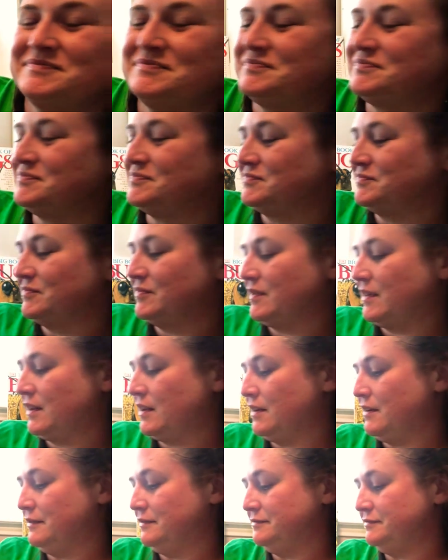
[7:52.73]

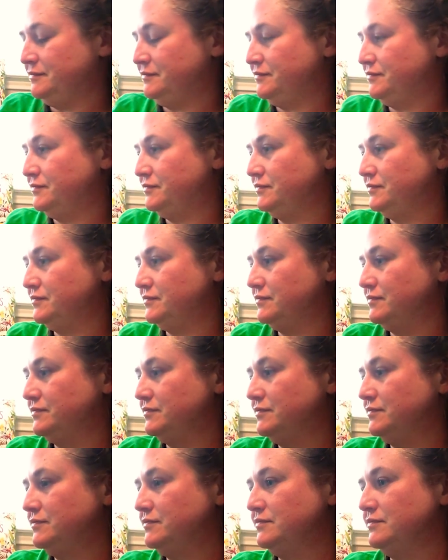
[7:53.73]

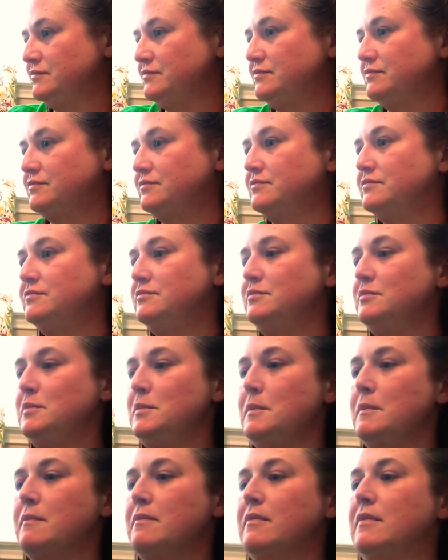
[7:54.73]

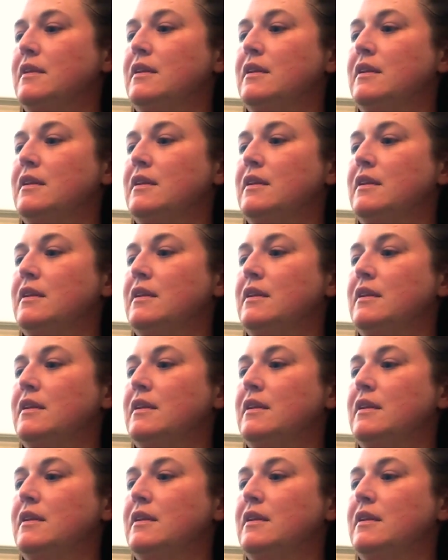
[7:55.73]
Nothing is said.